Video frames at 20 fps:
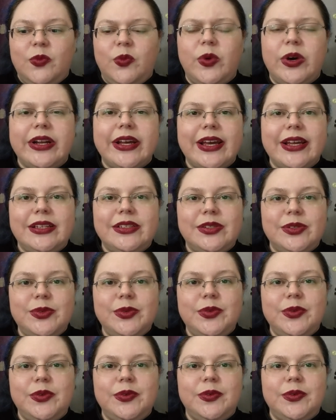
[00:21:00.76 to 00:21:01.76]
What I
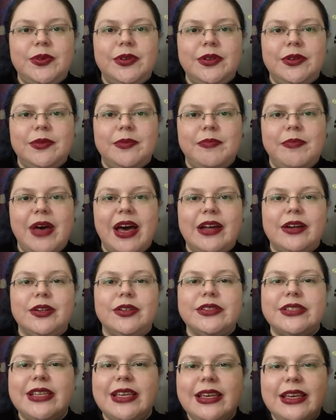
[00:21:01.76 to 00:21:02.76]
do
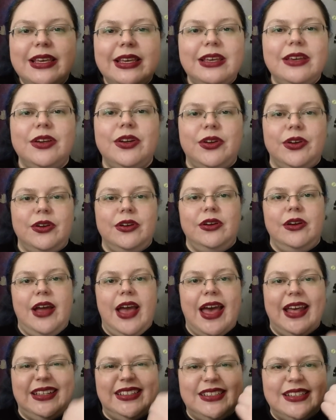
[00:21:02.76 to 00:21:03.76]
matters here
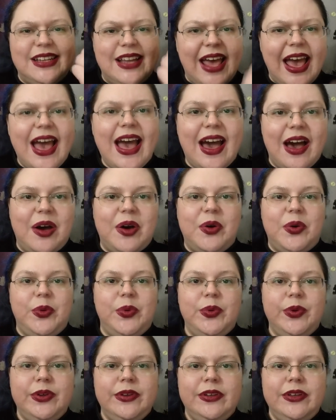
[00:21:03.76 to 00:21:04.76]
and
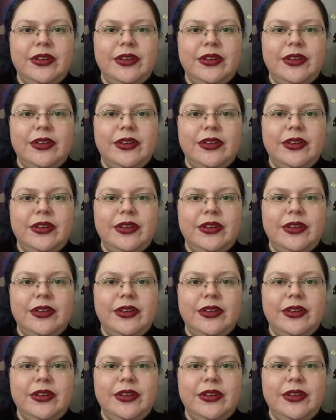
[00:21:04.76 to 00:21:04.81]
now,